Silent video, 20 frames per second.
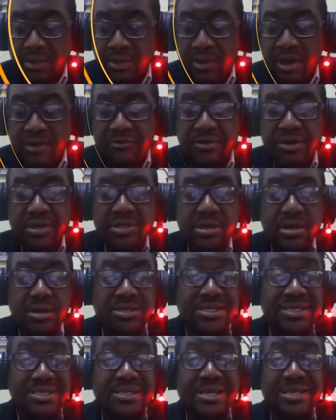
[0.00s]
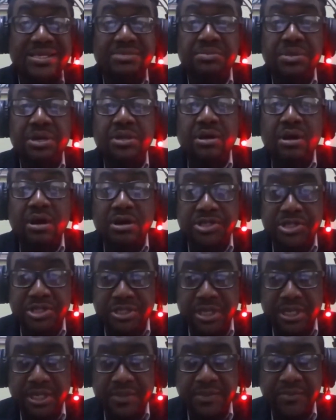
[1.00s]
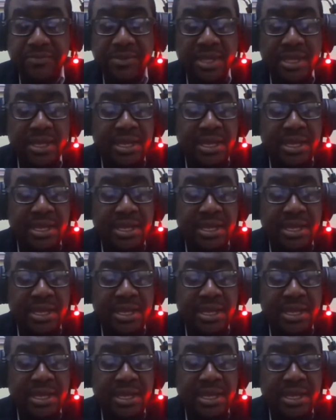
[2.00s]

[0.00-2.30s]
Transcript: Reverend Dr. Desmond Austin.